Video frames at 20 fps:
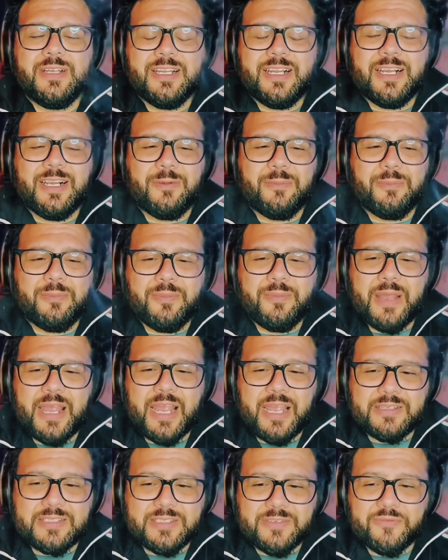um,
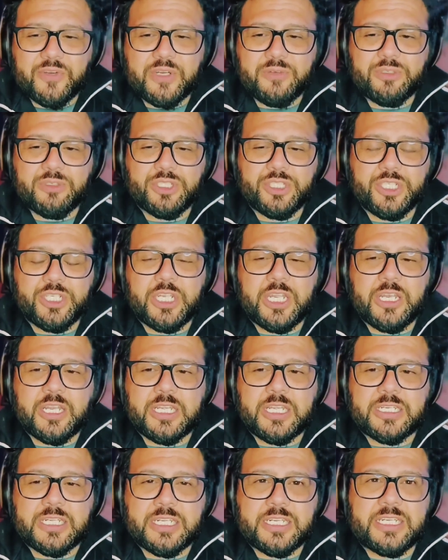has a frequency, and,
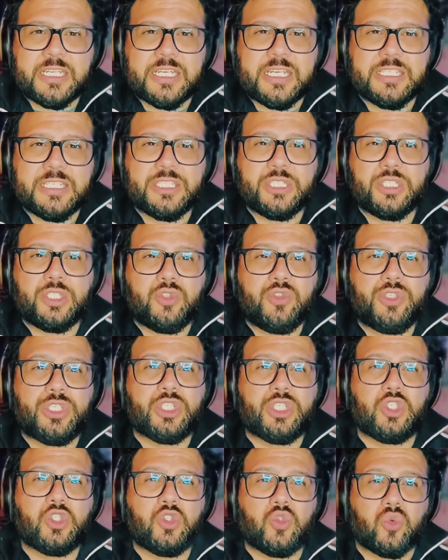and, it's to
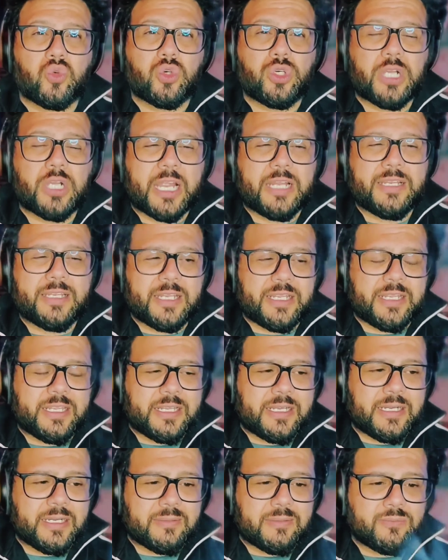distort, I think,
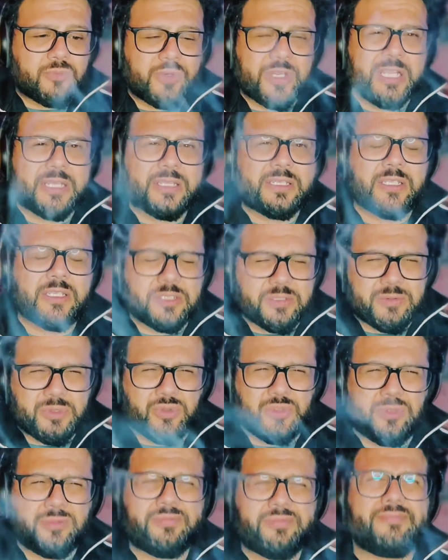um, reality.
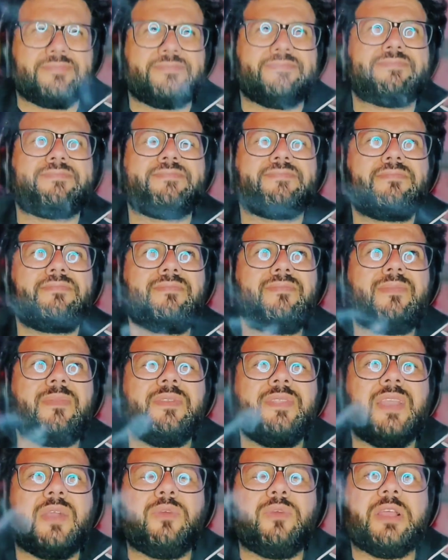So
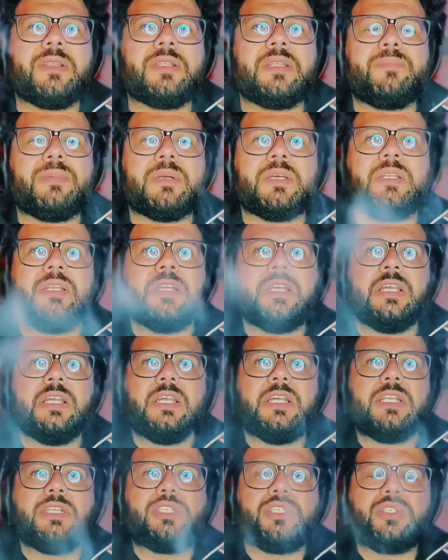not really, but
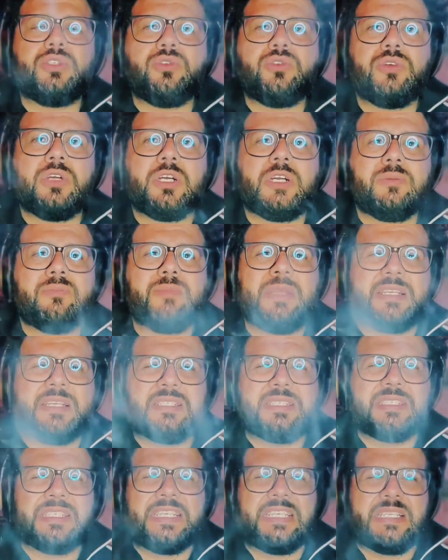to uh, make
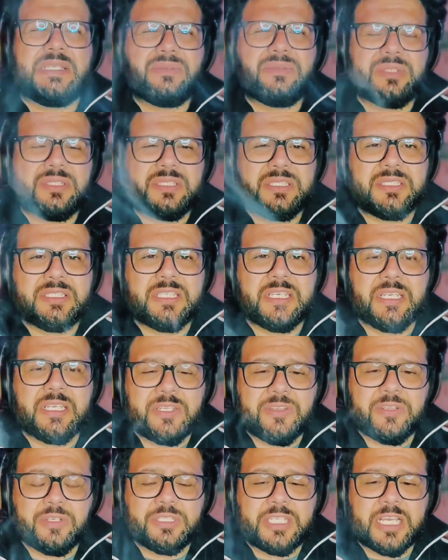us ill and sick.
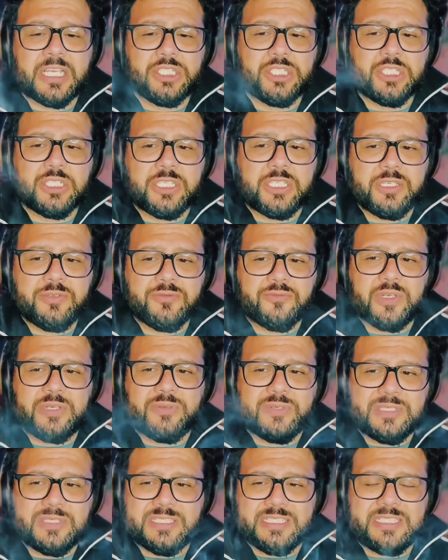There's actually
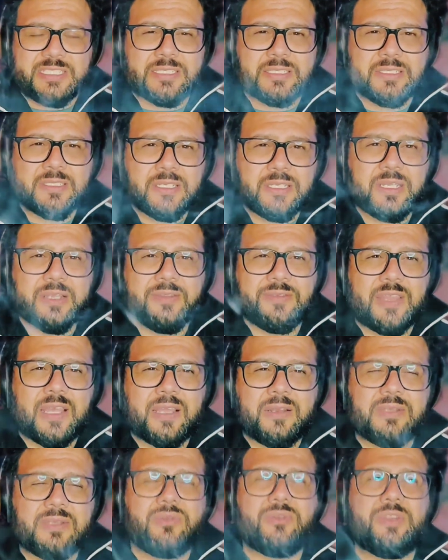frequencies
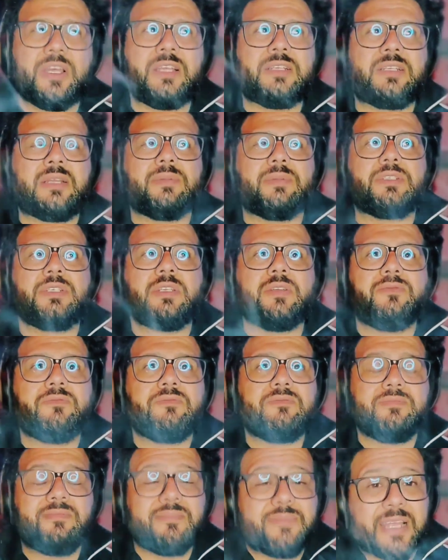that do that type of stuff,
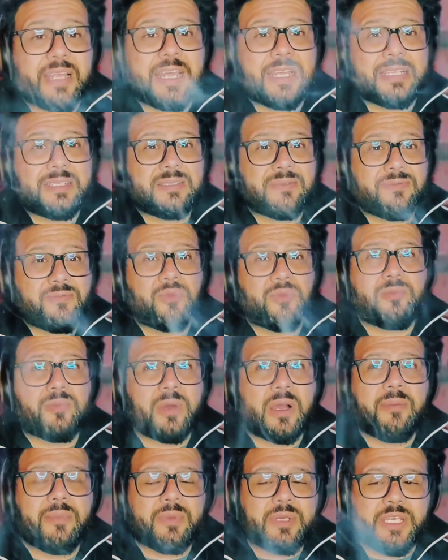as
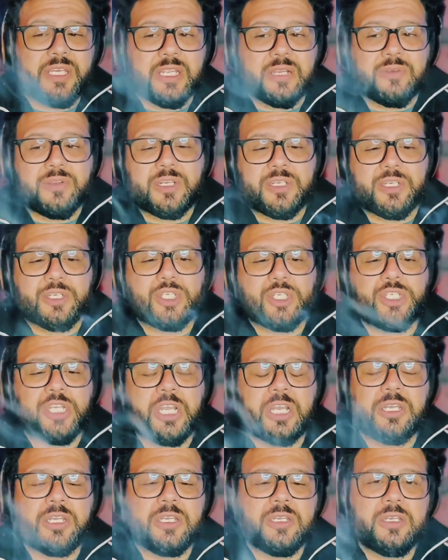I'm hearing and
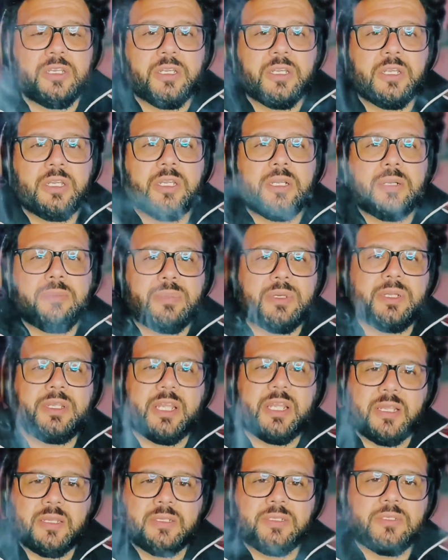understanding. But
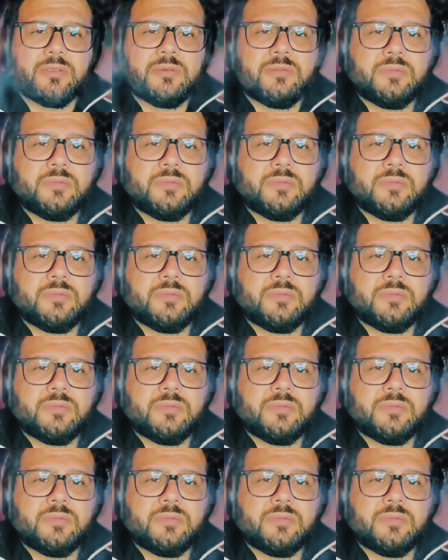yeah. yeah.